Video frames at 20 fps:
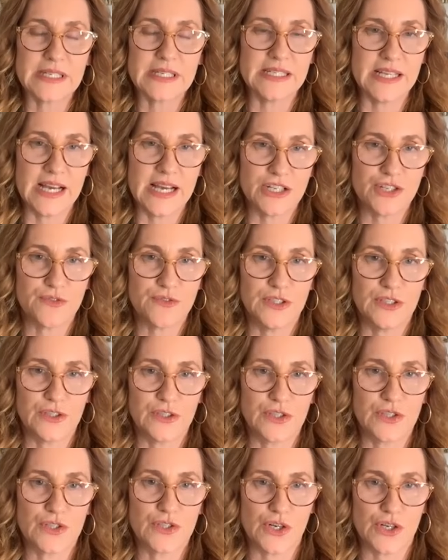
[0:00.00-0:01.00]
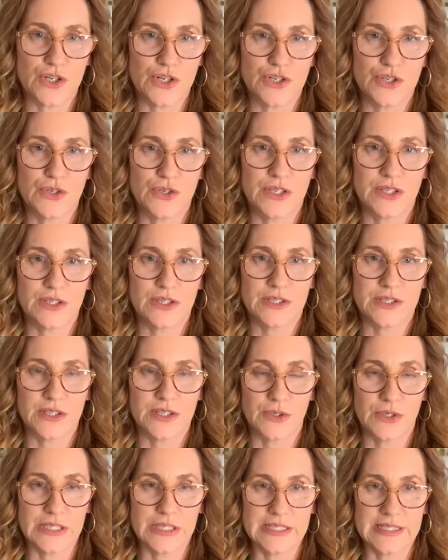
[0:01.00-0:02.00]
to Nashville to start shooting the
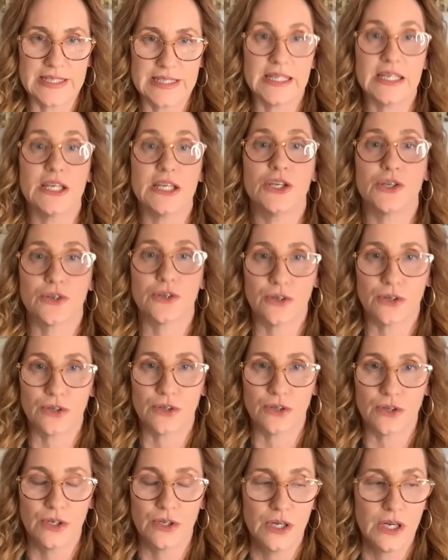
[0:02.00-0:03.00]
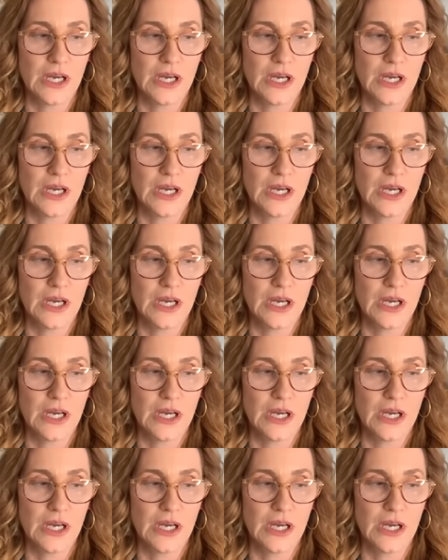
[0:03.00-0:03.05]
series here,